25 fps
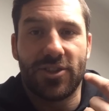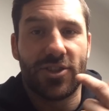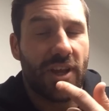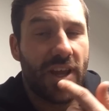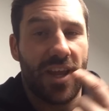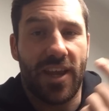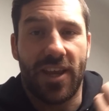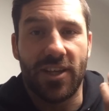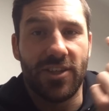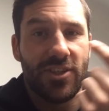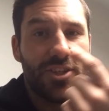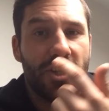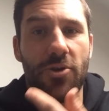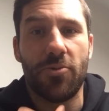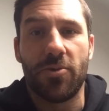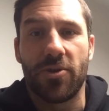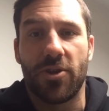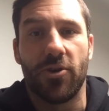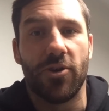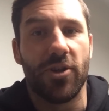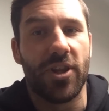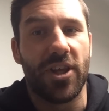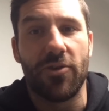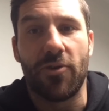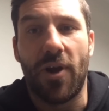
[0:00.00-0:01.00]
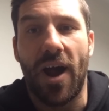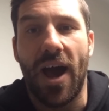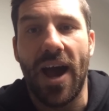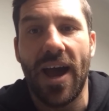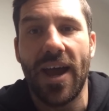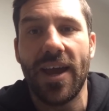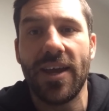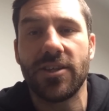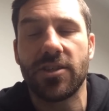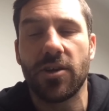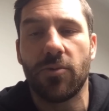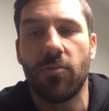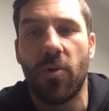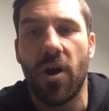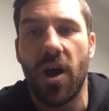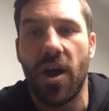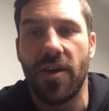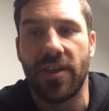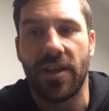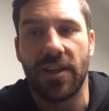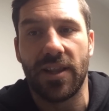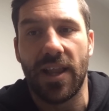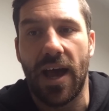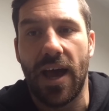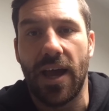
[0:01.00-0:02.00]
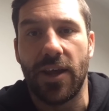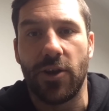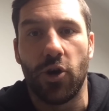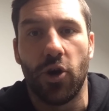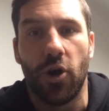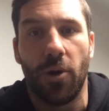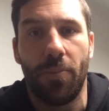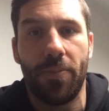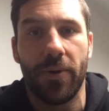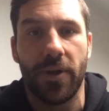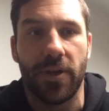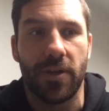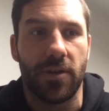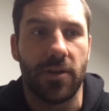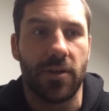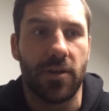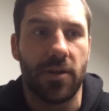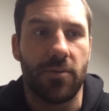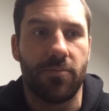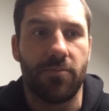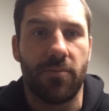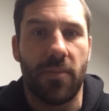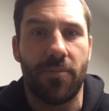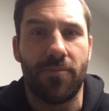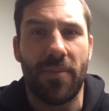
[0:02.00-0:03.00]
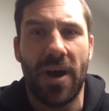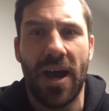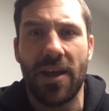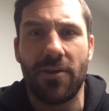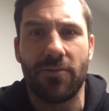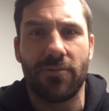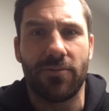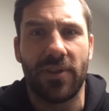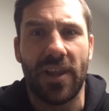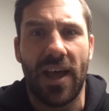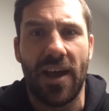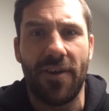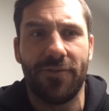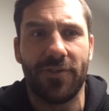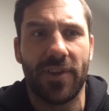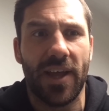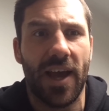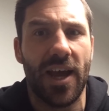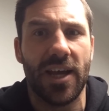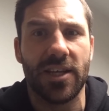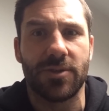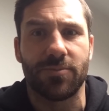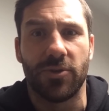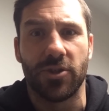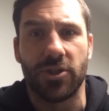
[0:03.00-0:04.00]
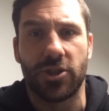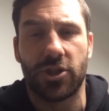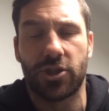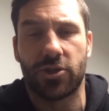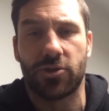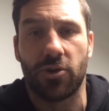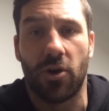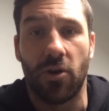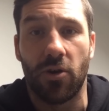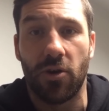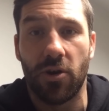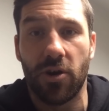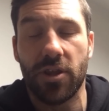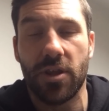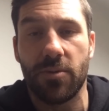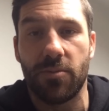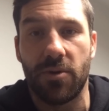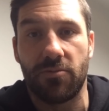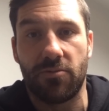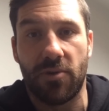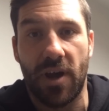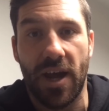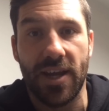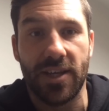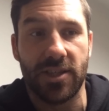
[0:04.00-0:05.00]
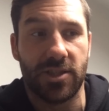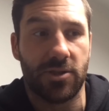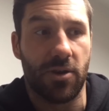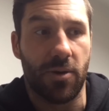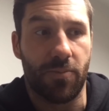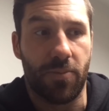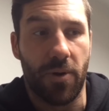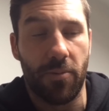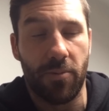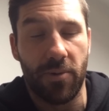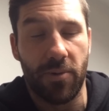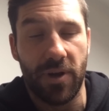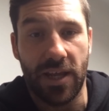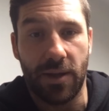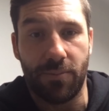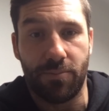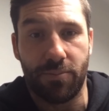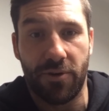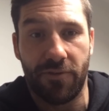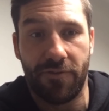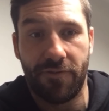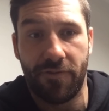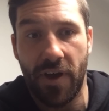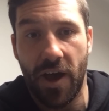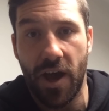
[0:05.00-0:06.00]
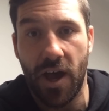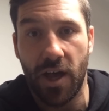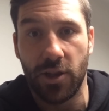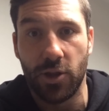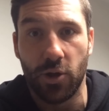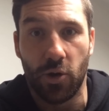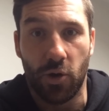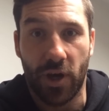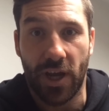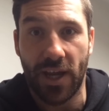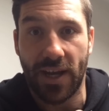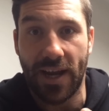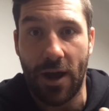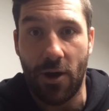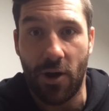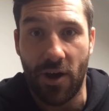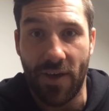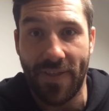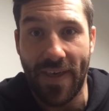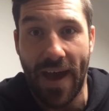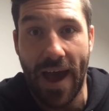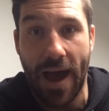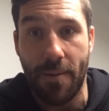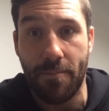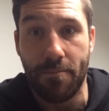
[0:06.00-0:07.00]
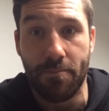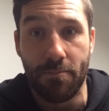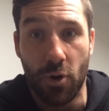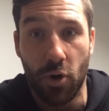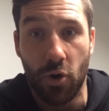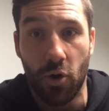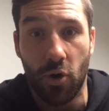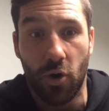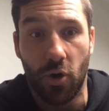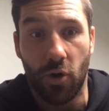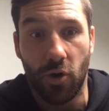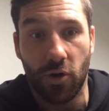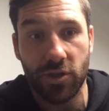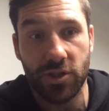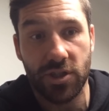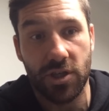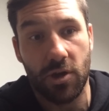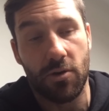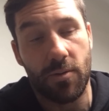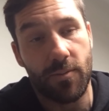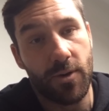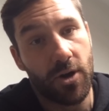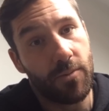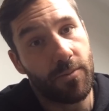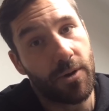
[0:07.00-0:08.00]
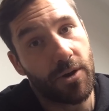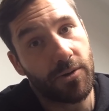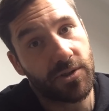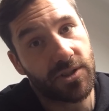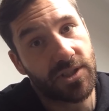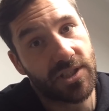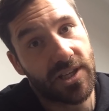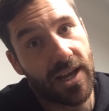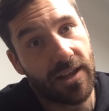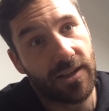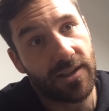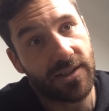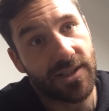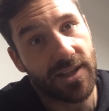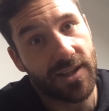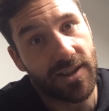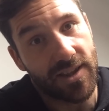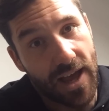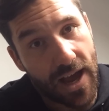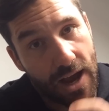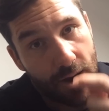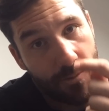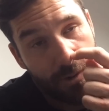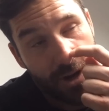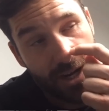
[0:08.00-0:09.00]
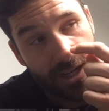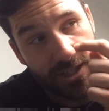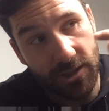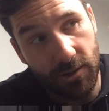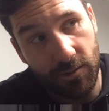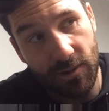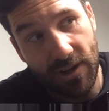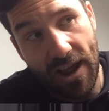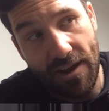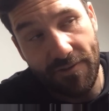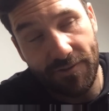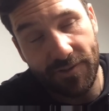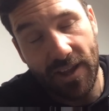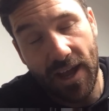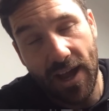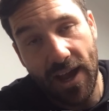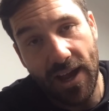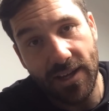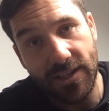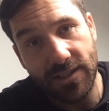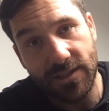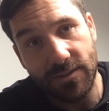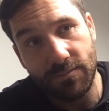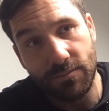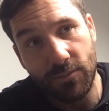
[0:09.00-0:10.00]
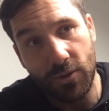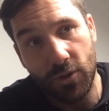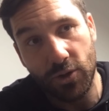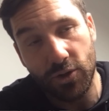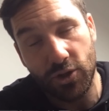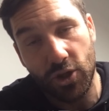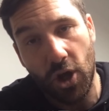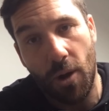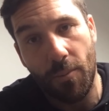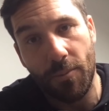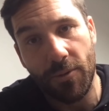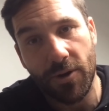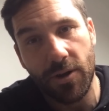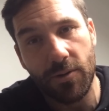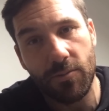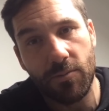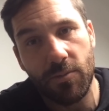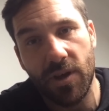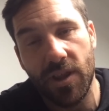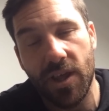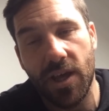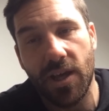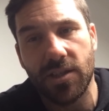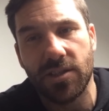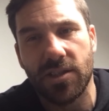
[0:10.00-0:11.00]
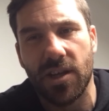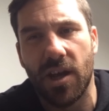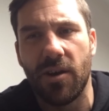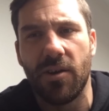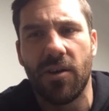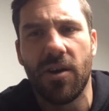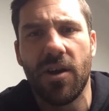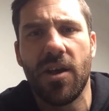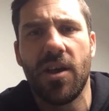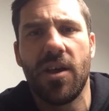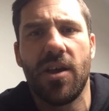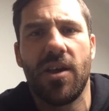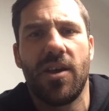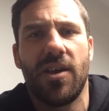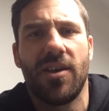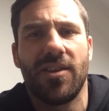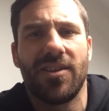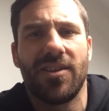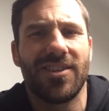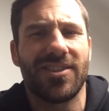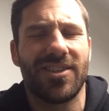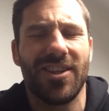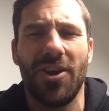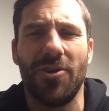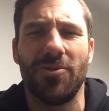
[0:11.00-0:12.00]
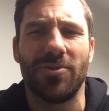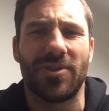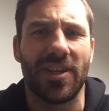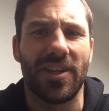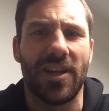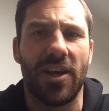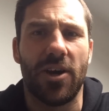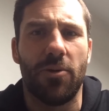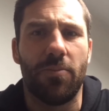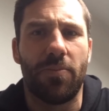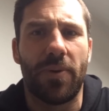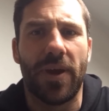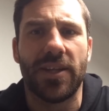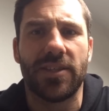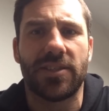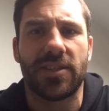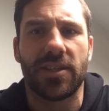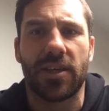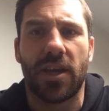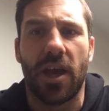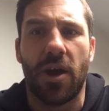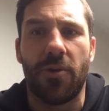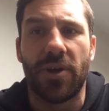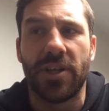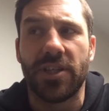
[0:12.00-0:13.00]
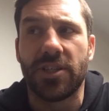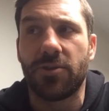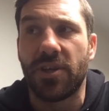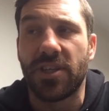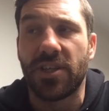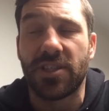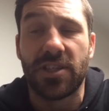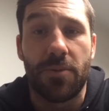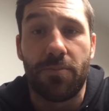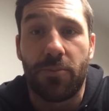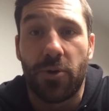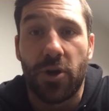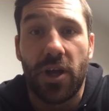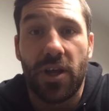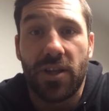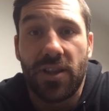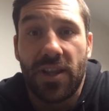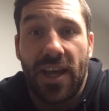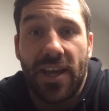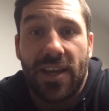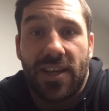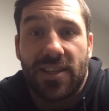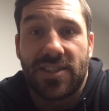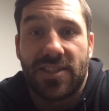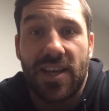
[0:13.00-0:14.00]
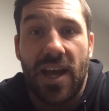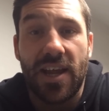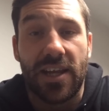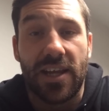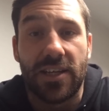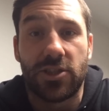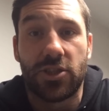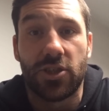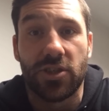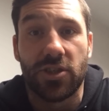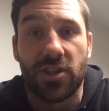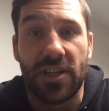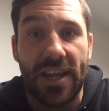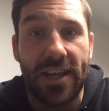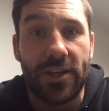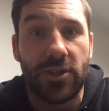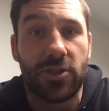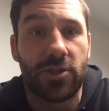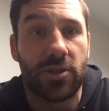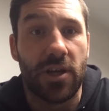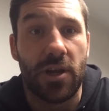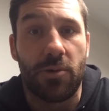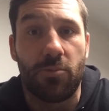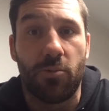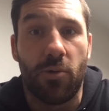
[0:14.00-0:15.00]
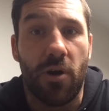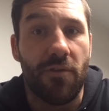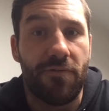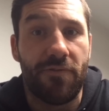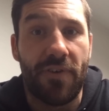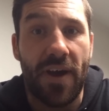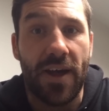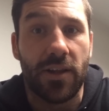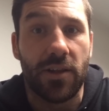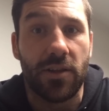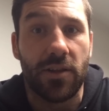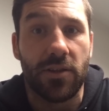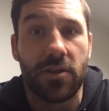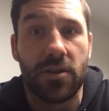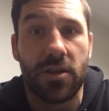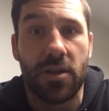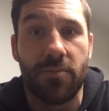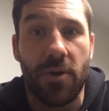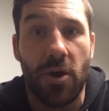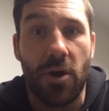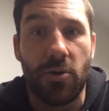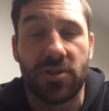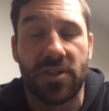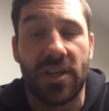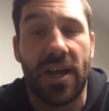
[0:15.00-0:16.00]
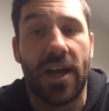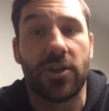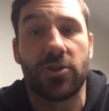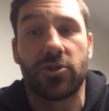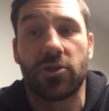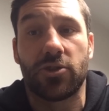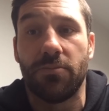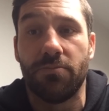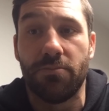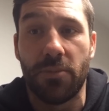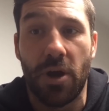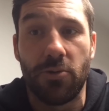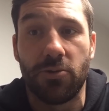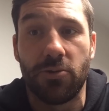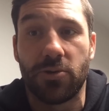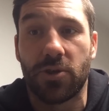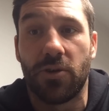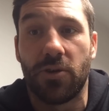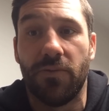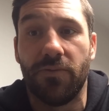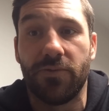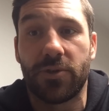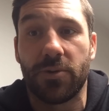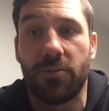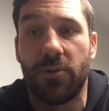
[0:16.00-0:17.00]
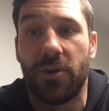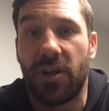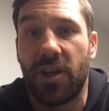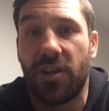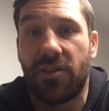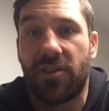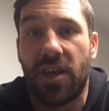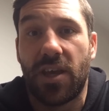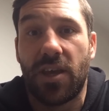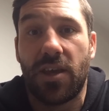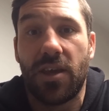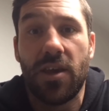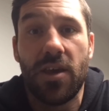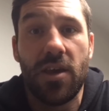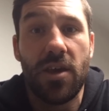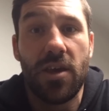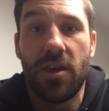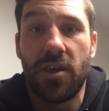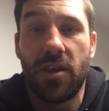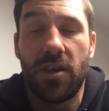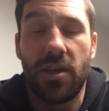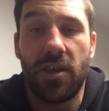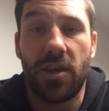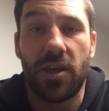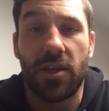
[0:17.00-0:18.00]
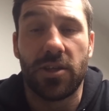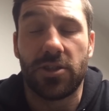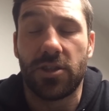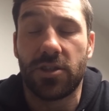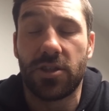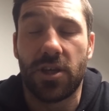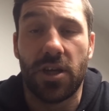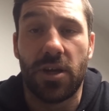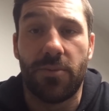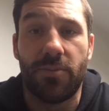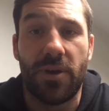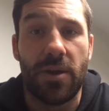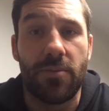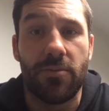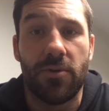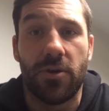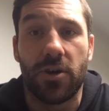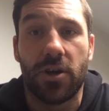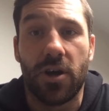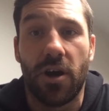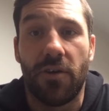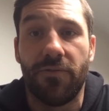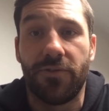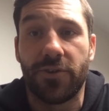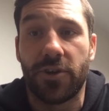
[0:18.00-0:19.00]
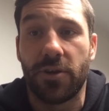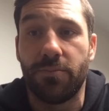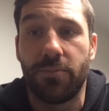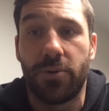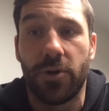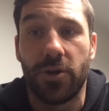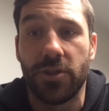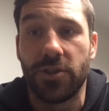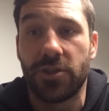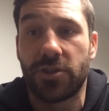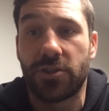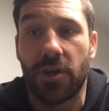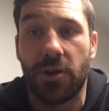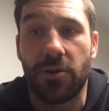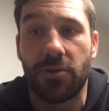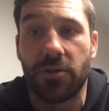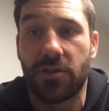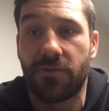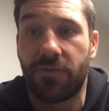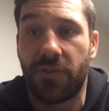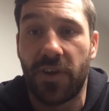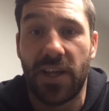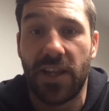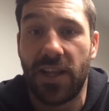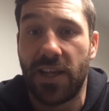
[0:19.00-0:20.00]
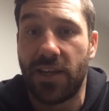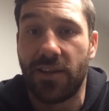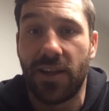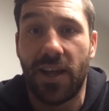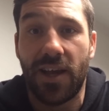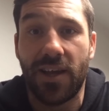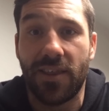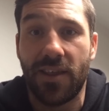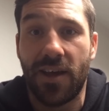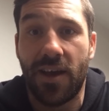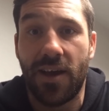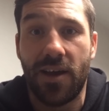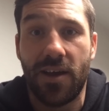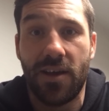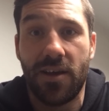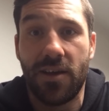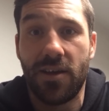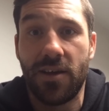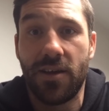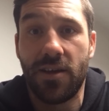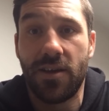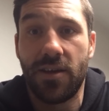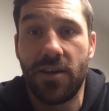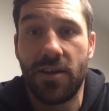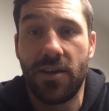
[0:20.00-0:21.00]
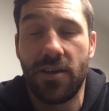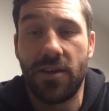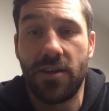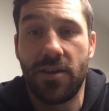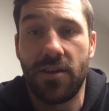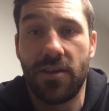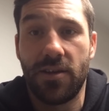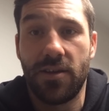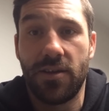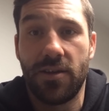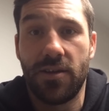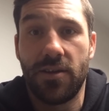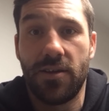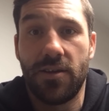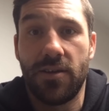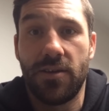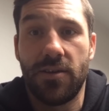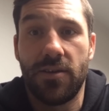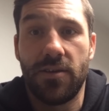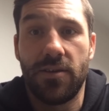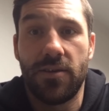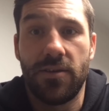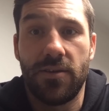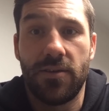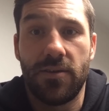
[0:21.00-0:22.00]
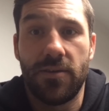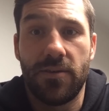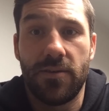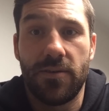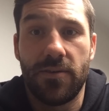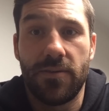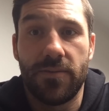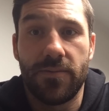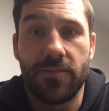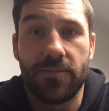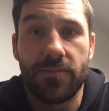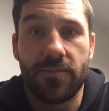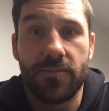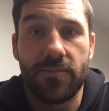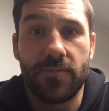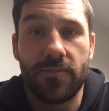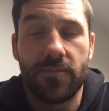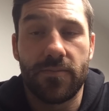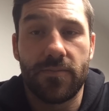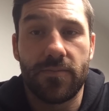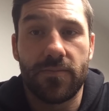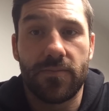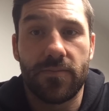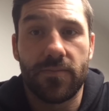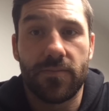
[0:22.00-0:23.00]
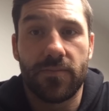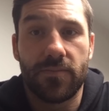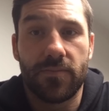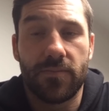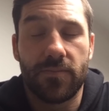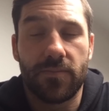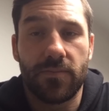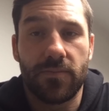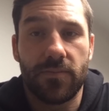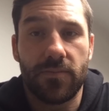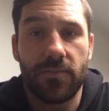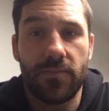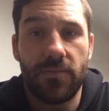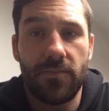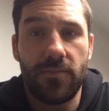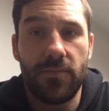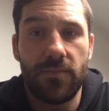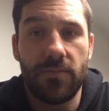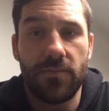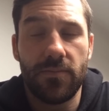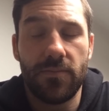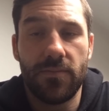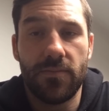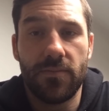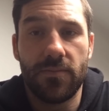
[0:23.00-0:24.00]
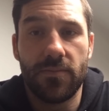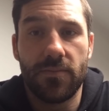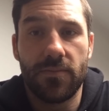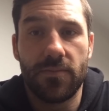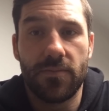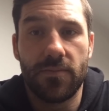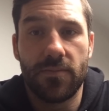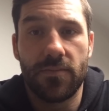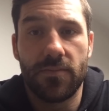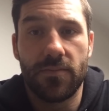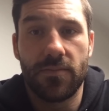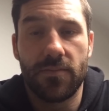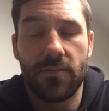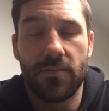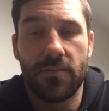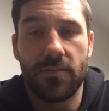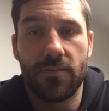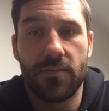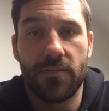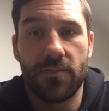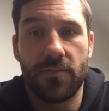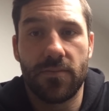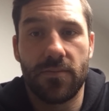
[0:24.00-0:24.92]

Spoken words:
it can do with all your eyes and where they line up, and my left eye is much stronger than my right, so I probably prefer looking out at that more, so I'm almost tilted that way, so left eye's more dominant with it. So there's loads of little bits that go into it, isn't it? But like I said, it's just literally what felt the most natural, most comfortable, and I think you're just going to make more confident putting strokes feeling like that. And what I also like as well is when you talked about like